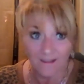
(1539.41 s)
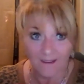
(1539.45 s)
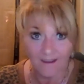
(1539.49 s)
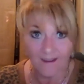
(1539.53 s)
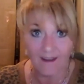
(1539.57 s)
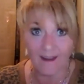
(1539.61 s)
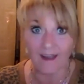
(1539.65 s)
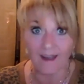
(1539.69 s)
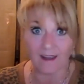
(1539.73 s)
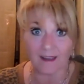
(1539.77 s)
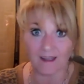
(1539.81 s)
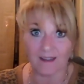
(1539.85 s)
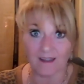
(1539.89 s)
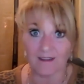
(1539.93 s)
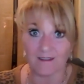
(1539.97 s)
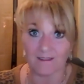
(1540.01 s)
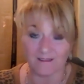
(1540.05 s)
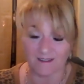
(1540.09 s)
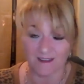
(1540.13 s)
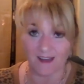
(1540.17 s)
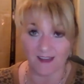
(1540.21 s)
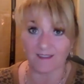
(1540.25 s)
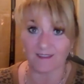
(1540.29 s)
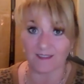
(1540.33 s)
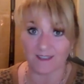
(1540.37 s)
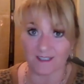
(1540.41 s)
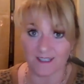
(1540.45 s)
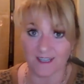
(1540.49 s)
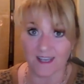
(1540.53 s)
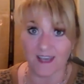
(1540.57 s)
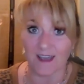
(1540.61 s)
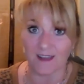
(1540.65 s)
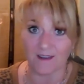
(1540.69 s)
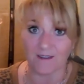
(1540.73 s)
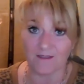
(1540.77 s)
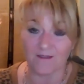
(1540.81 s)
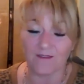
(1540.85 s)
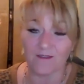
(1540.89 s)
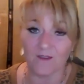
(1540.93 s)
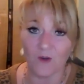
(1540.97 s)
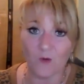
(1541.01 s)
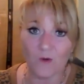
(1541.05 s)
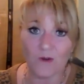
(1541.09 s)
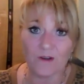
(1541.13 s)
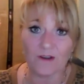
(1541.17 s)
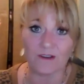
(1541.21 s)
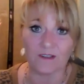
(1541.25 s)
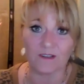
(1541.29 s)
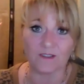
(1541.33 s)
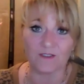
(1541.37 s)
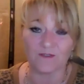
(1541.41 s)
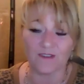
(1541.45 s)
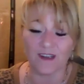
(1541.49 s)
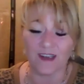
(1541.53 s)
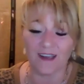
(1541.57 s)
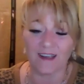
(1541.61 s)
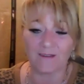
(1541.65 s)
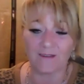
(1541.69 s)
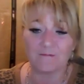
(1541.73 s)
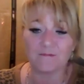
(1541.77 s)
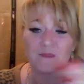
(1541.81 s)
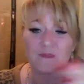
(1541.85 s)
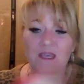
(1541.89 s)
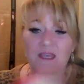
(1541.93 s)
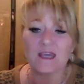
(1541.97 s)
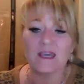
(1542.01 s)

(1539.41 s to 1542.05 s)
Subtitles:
I got the 10 orders, right?